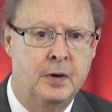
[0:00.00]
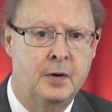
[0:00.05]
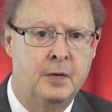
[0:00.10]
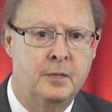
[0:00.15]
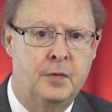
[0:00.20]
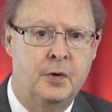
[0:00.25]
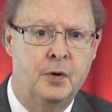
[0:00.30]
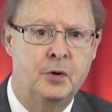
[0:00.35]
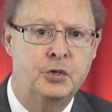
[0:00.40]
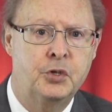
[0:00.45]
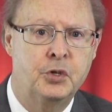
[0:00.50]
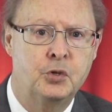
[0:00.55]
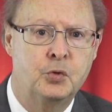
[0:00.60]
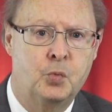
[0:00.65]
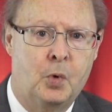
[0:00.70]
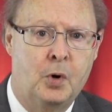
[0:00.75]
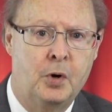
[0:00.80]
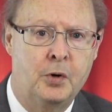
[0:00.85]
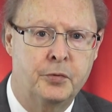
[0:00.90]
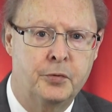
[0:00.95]
verses
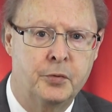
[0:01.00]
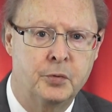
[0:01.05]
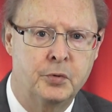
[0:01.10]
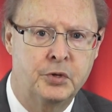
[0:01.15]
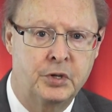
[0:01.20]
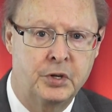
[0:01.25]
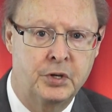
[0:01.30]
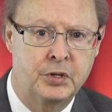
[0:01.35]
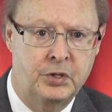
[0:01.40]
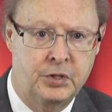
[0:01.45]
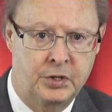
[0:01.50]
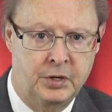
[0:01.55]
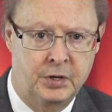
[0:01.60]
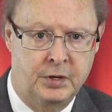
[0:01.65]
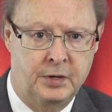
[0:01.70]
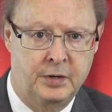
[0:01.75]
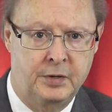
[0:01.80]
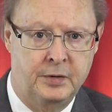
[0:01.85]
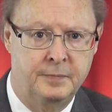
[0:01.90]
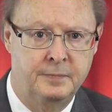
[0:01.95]
1 through
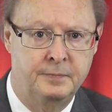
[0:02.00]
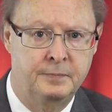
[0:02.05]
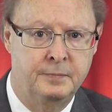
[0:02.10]
16.